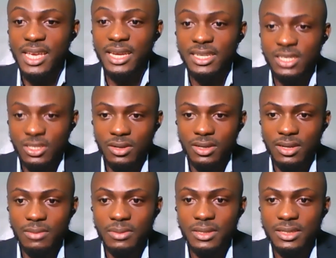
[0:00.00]
Yes, Tola
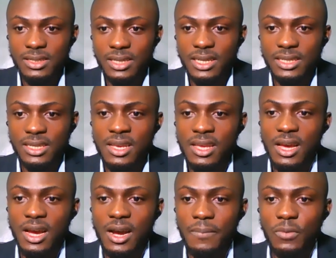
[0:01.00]
Live Designs.
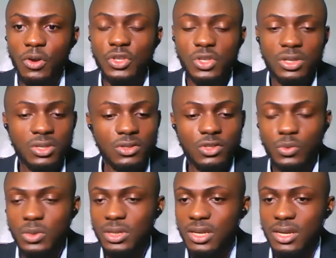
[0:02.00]
Also, he's on
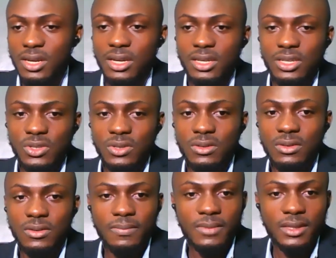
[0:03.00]
Twitter. He's on
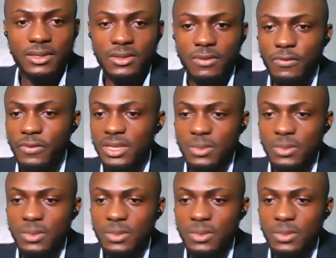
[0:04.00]
Facebook